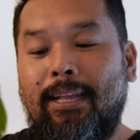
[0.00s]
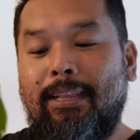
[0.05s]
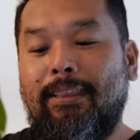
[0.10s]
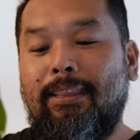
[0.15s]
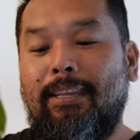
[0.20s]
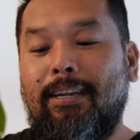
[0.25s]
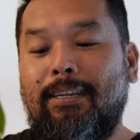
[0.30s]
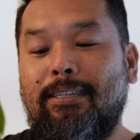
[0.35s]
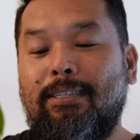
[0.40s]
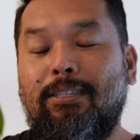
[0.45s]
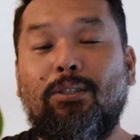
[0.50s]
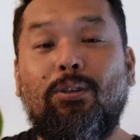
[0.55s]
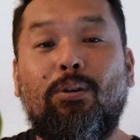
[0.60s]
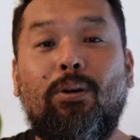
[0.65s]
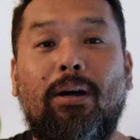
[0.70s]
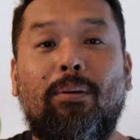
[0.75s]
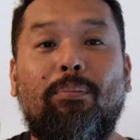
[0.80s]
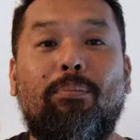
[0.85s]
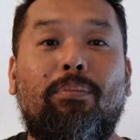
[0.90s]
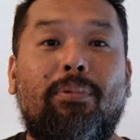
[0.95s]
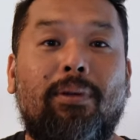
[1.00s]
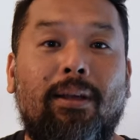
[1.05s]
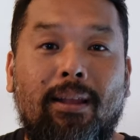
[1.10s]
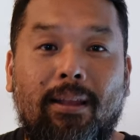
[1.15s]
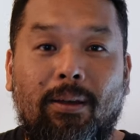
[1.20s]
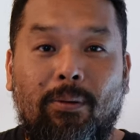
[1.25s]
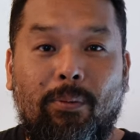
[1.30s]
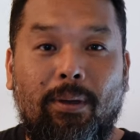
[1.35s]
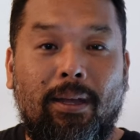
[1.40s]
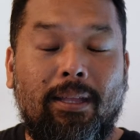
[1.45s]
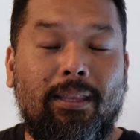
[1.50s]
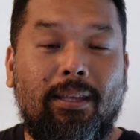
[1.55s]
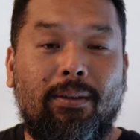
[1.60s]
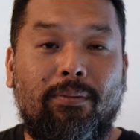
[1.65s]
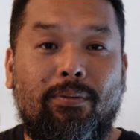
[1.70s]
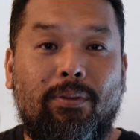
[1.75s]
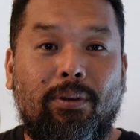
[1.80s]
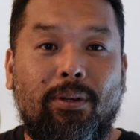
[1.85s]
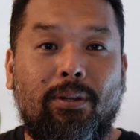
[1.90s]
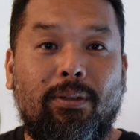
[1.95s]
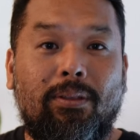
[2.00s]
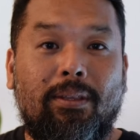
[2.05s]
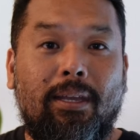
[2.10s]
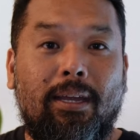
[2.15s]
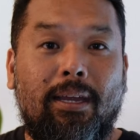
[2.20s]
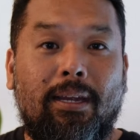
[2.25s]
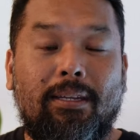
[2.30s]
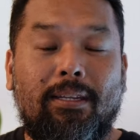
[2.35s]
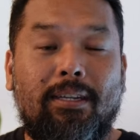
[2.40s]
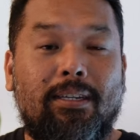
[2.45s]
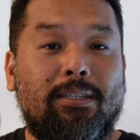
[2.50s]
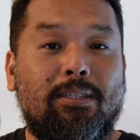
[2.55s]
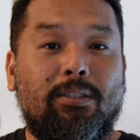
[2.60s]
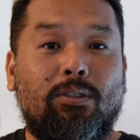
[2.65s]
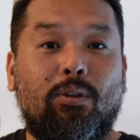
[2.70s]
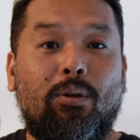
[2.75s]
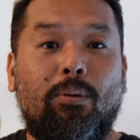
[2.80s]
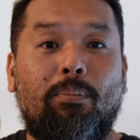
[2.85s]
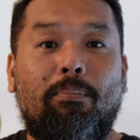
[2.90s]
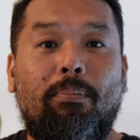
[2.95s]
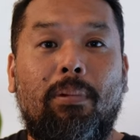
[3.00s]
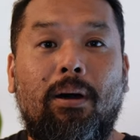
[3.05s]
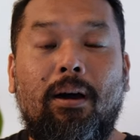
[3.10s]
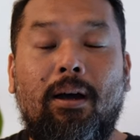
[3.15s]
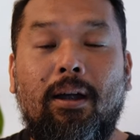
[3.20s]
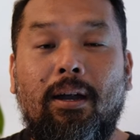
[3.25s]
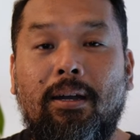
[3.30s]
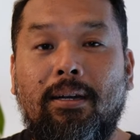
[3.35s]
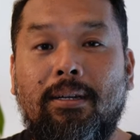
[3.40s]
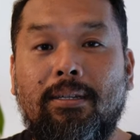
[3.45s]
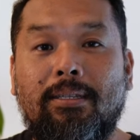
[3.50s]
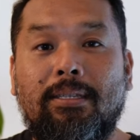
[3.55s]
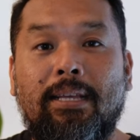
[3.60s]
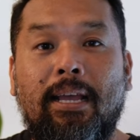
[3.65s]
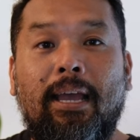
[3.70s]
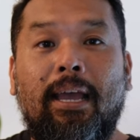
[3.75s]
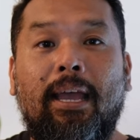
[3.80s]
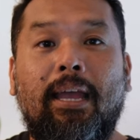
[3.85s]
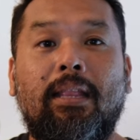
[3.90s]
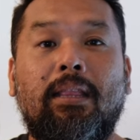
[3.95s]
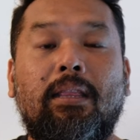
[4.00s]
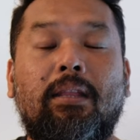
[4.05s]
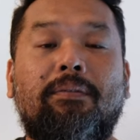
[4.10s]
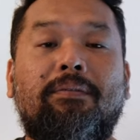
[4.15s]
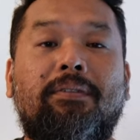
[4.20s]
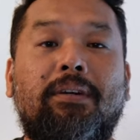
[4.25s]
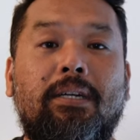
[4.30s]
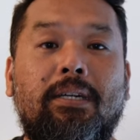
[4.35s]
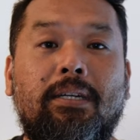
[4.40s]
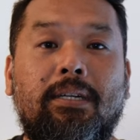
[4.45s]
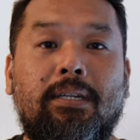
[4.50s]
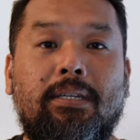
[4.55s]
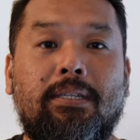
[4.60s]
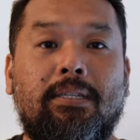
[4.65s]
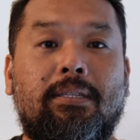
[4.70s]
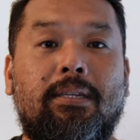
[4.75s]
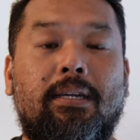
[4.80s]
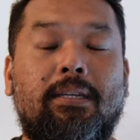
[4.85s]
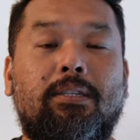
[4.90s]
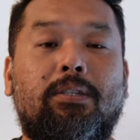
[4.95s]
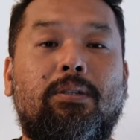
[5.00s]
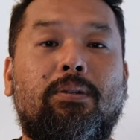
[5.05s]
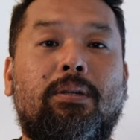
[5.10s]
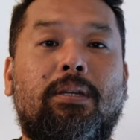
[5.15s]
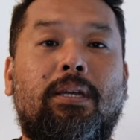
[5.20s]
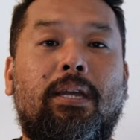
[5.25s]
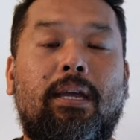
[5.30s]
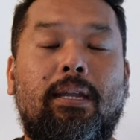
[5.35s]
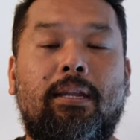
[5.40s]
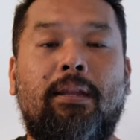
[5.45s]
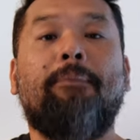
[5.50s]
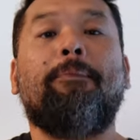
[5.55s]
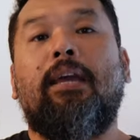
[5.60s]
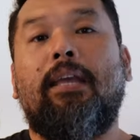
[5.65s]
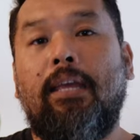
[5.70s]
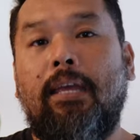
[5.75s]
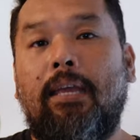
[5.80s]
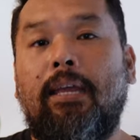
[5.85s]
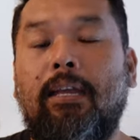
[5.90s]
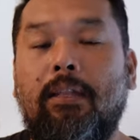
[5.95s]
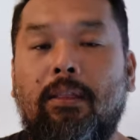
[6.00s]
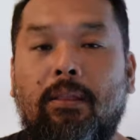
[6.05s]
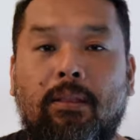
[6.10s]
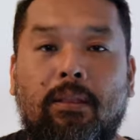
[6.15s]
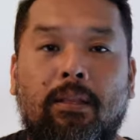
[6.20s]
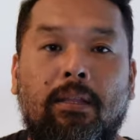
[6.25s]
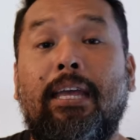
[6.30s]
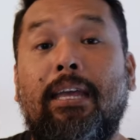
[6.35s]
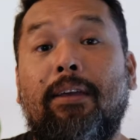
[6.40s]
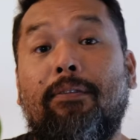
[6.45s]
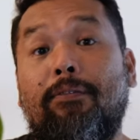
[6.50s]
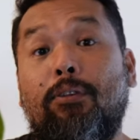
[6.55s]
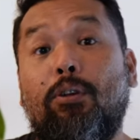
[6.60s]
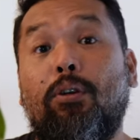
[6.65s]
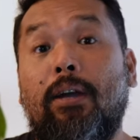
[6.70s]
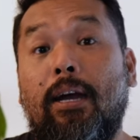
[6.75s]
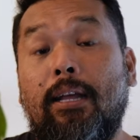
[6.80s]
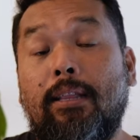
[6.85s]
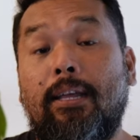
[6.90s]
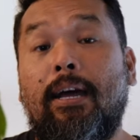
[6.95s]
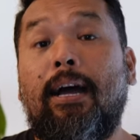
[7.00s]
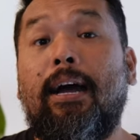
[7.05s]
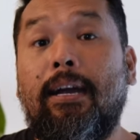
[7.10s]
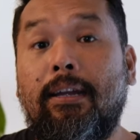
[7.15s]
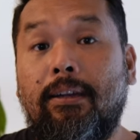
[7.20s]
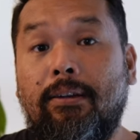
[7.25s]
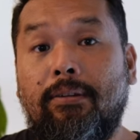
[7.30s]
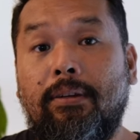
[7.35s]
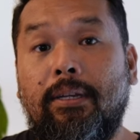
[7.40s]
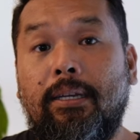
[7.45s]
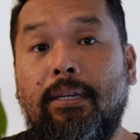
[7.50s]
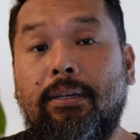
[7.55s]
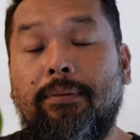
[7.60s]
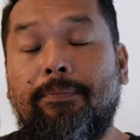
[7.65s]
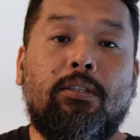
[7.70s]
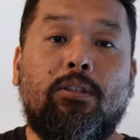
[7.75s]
There's no umbrella waiting for you there. There's no bars and tavernas that you can eat if you got hungry.